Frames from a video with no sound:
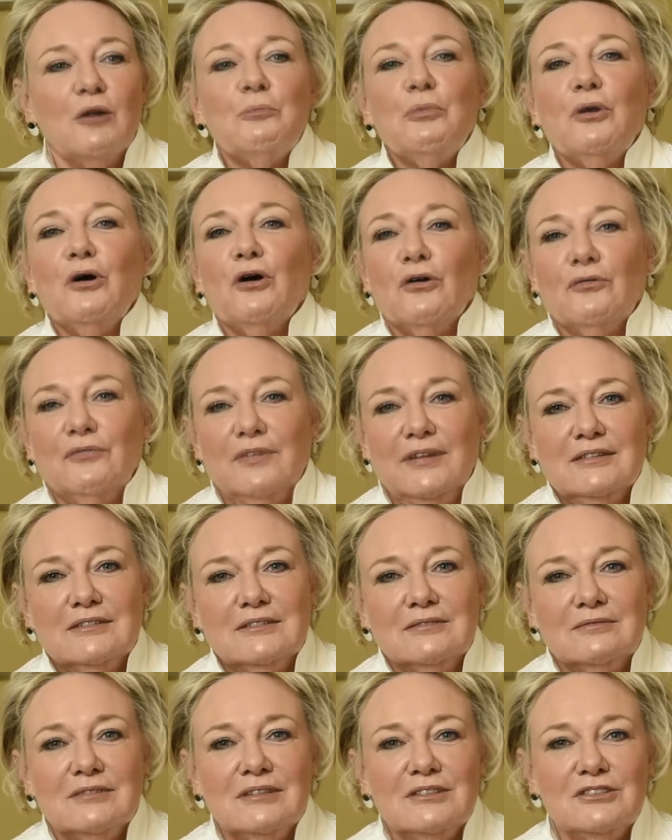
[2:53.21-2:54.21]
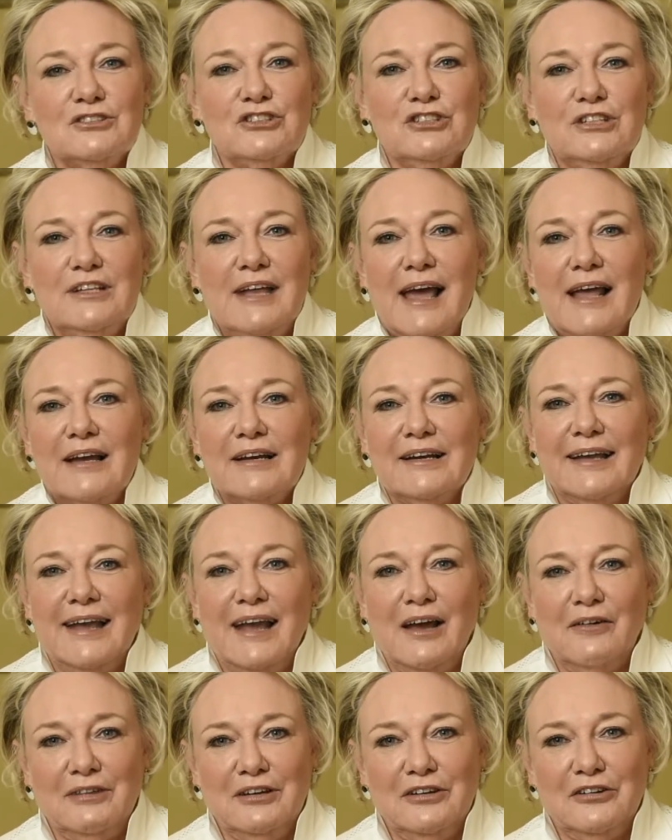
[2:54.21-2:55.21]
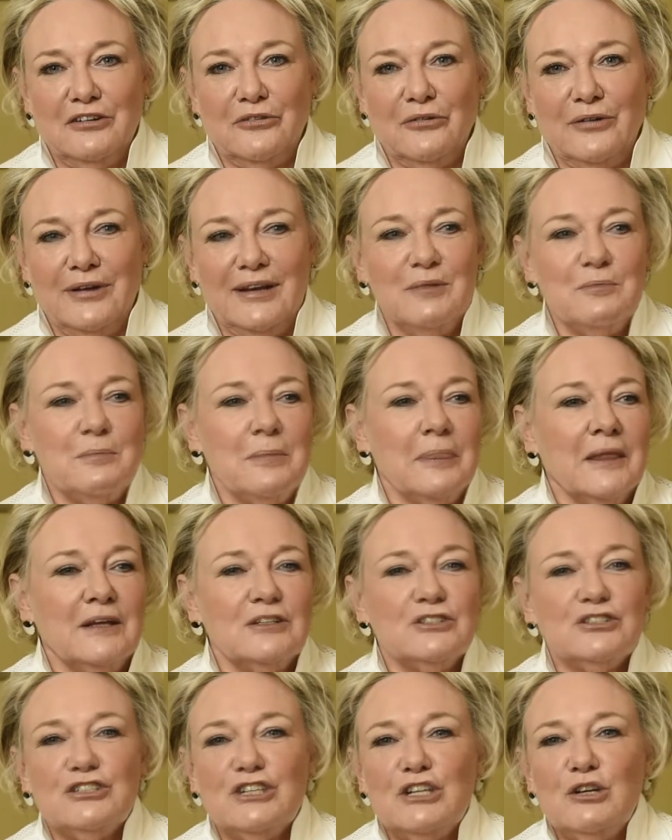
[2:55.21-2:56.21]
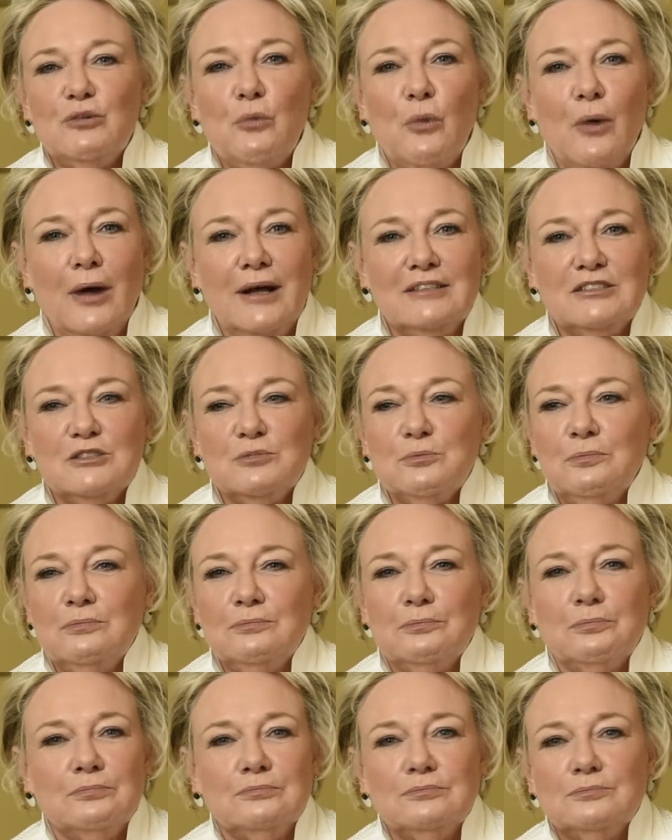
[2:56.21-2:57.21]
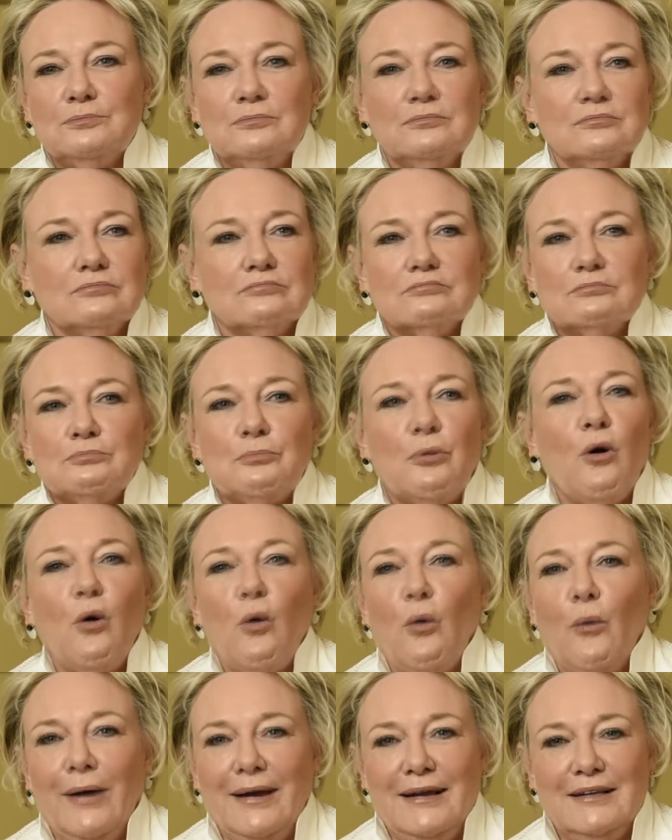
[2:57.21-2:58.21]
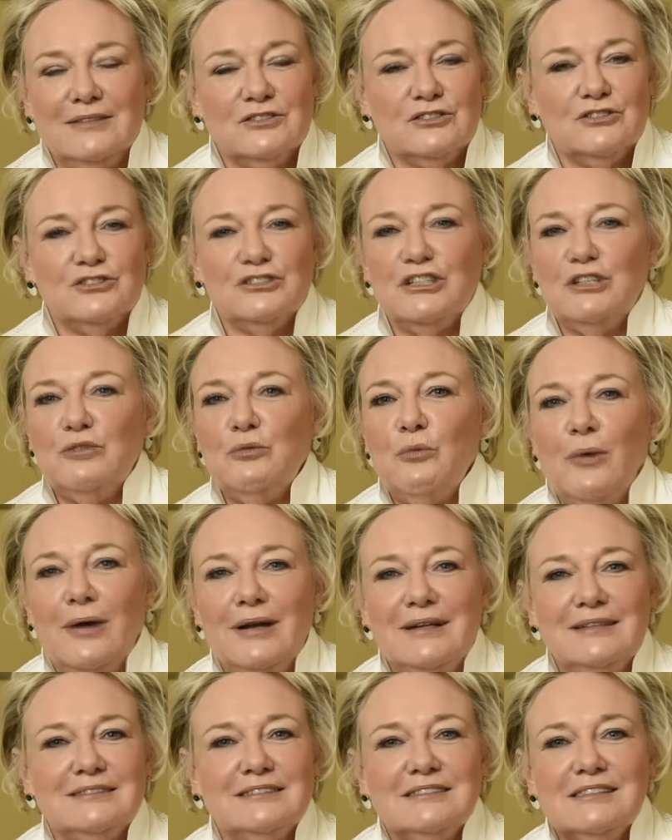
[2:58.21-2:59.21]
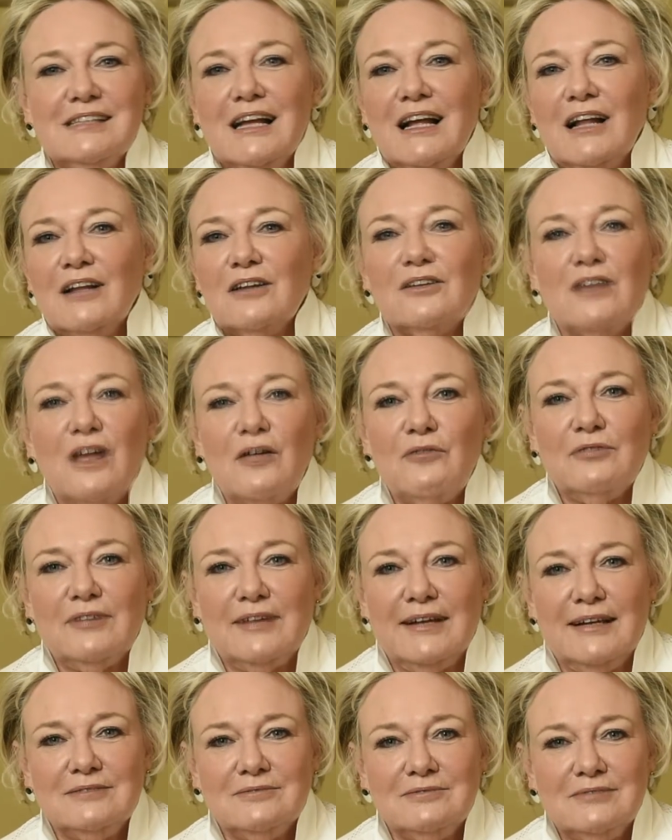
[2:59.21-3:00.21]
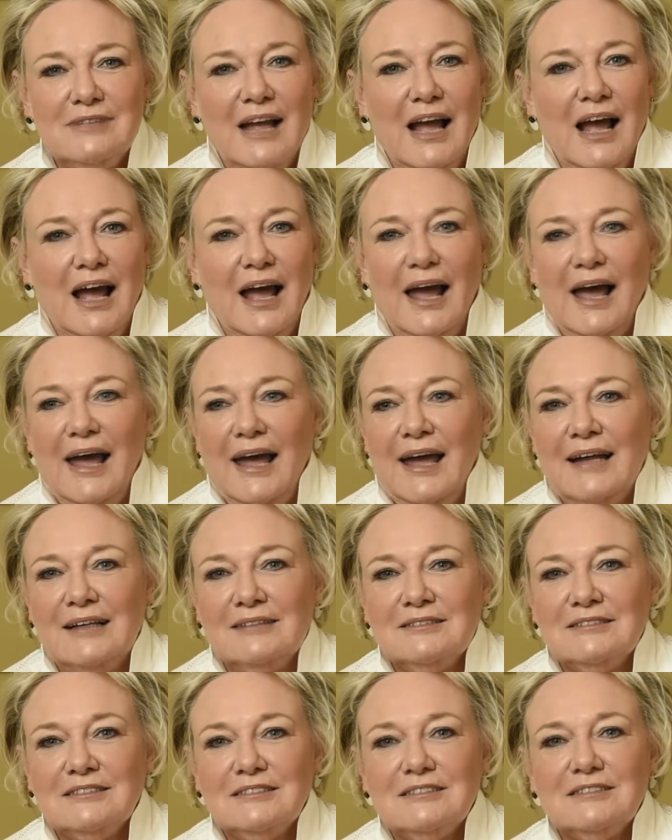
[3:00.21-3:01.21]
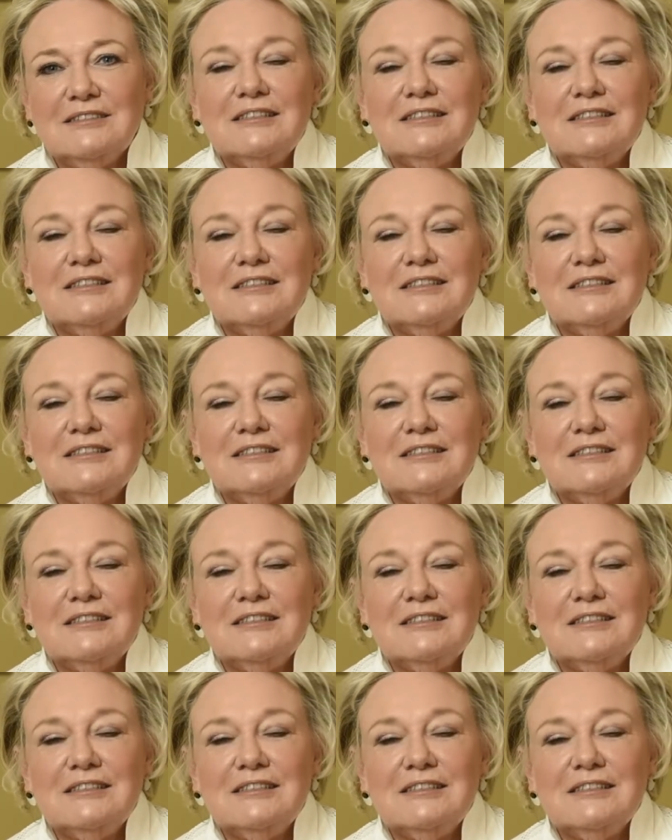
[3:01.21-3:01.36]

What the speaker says: perfect. She had an accounting degree. She was poised. She was lovely. And